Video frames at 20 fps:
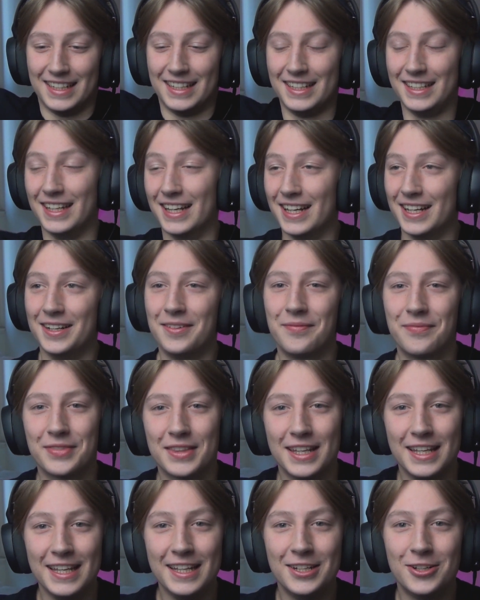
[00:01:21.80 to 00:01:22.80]
yeah,
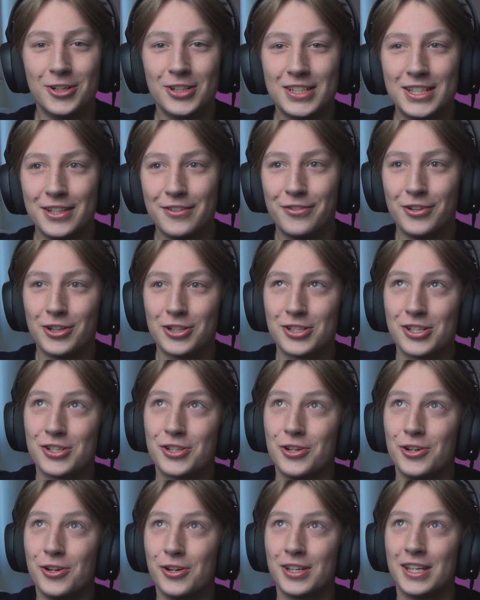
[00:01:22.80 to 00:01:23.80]
Inojin
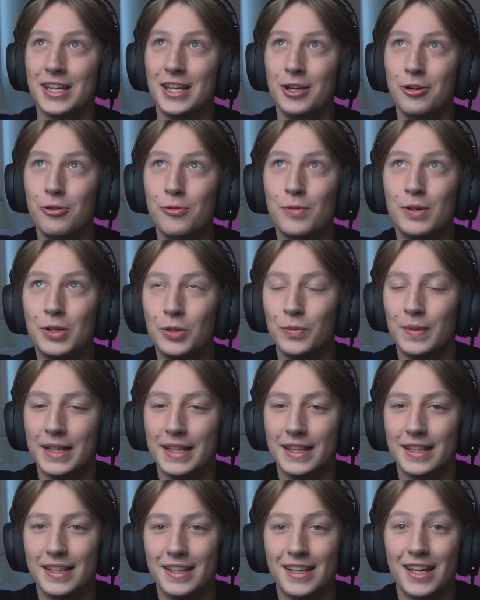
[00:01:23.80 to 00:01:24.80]
versus Houki. Who will
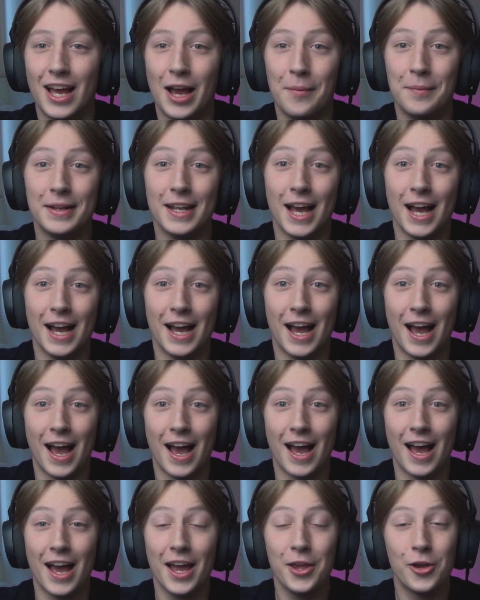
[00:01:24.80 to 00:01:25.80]
win? I mean,
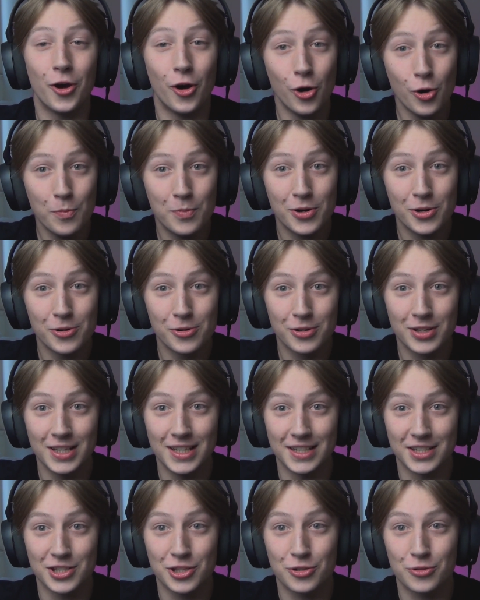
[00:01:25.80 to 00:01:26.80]
I hope
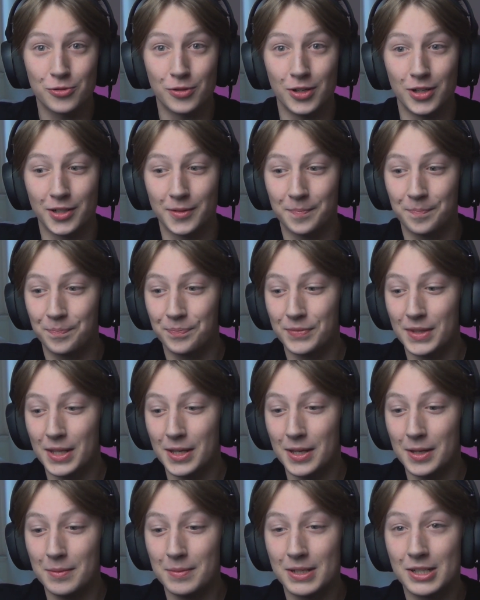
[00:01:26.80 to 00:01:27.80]
Houki is strong,
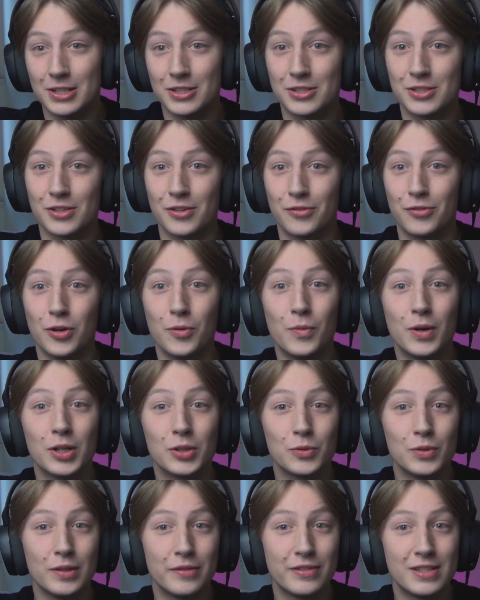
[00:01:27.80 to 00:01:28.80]
because from
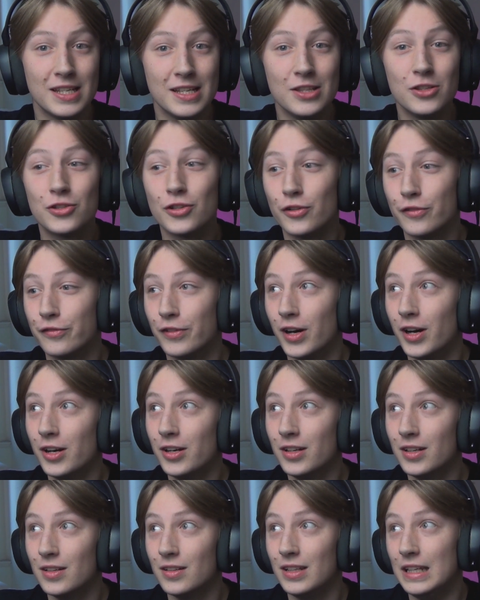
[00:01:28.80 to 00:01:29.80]
what we've seen so
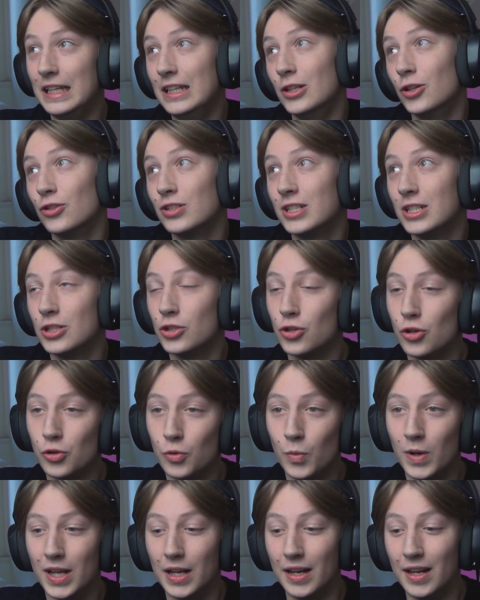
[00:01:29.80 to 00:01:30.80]
far, Inojin should
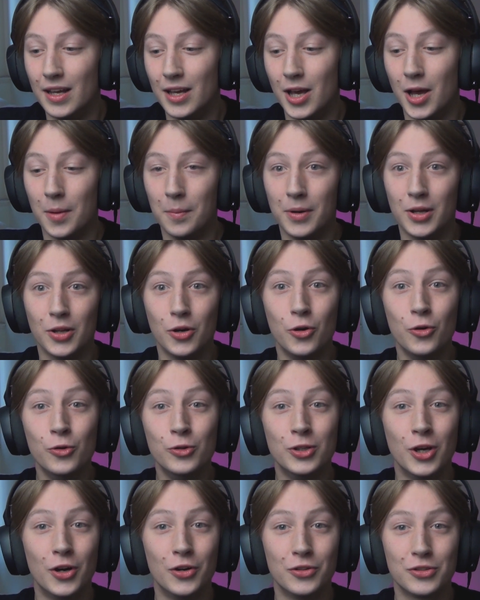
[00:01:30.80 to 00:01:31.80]
win. But who
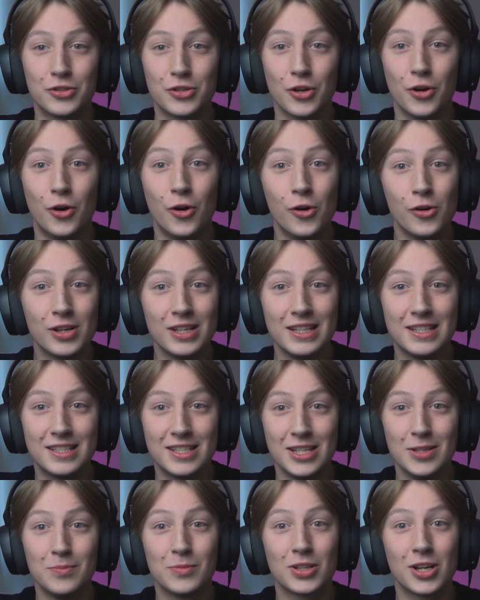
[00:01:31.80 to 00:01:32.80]
knows? Houki
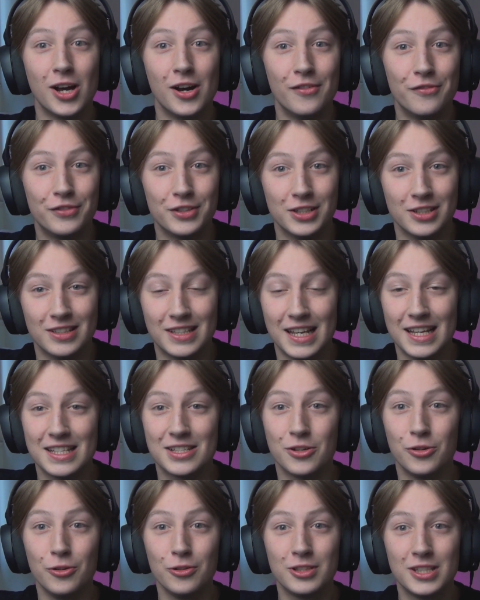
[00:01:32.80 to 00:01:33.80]
seemed confident.
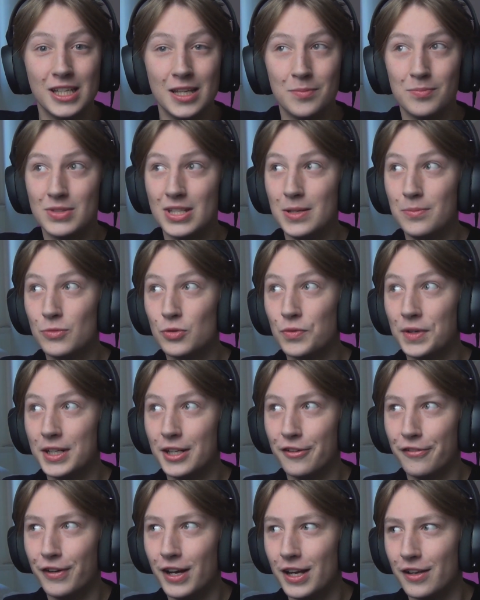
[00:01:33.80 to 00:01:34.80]
His whole team, Team
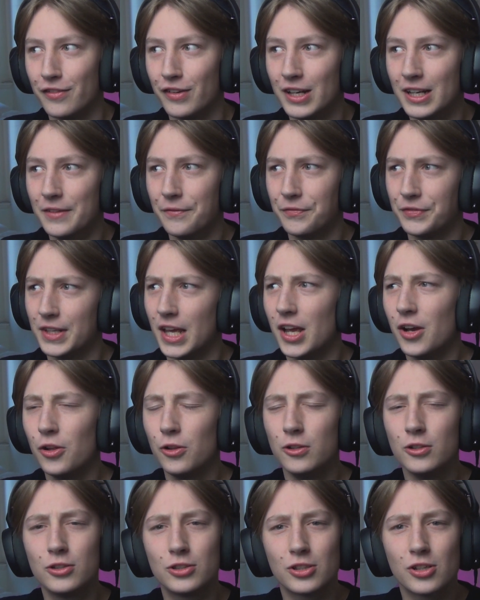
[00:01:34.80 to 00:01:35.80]
25, they all
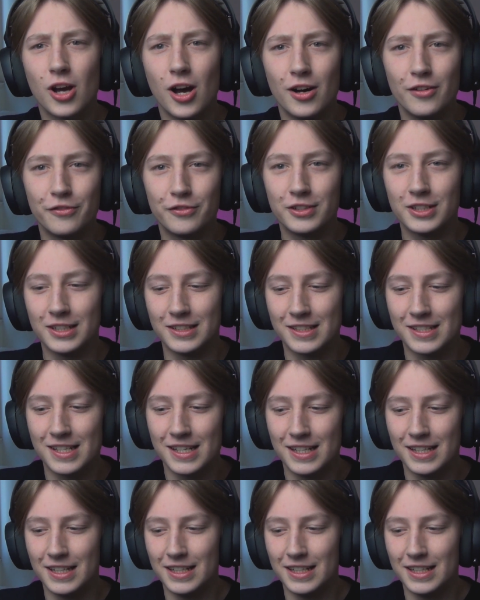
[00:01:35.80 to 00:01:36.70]
looked confident.